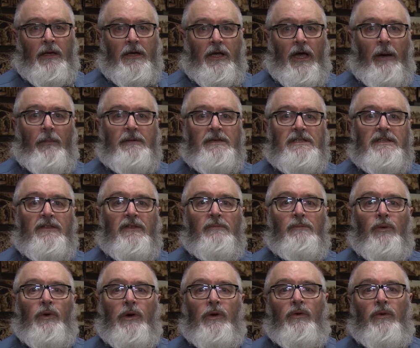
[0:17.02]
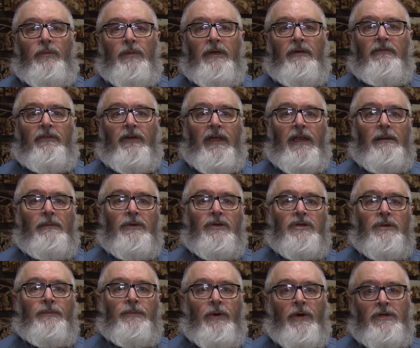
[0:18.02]
Copies of the book will be available
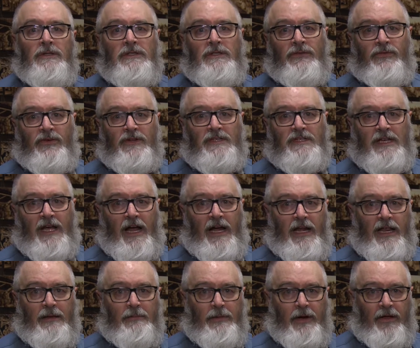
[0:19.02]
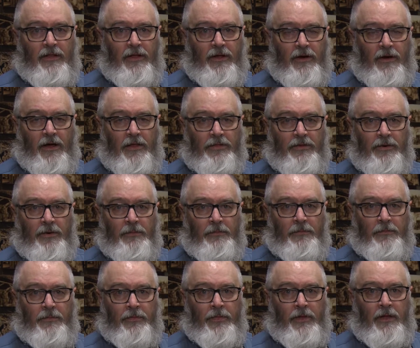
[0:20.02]
to purchase for signing by the author.
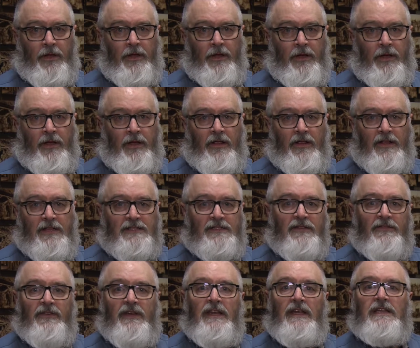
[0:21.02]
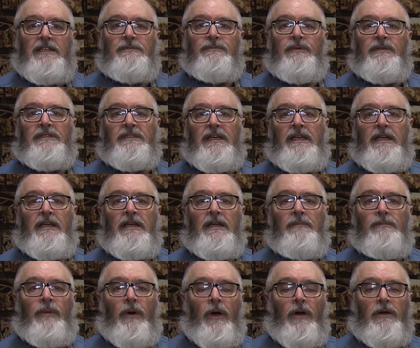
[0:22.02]
This event is presented
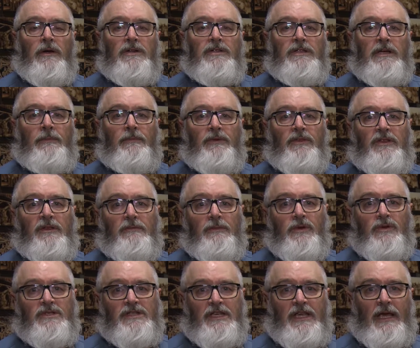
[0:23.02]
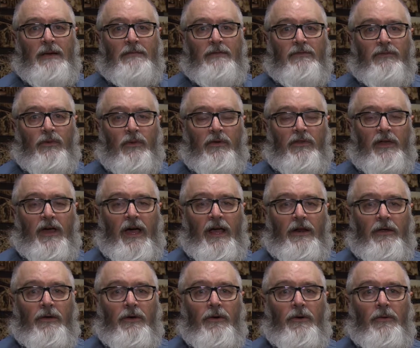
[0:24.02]
in partnership with the Museum of North
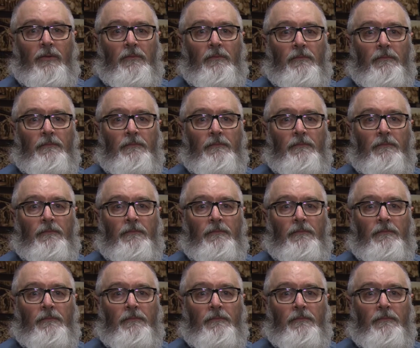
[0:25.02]
Idaho.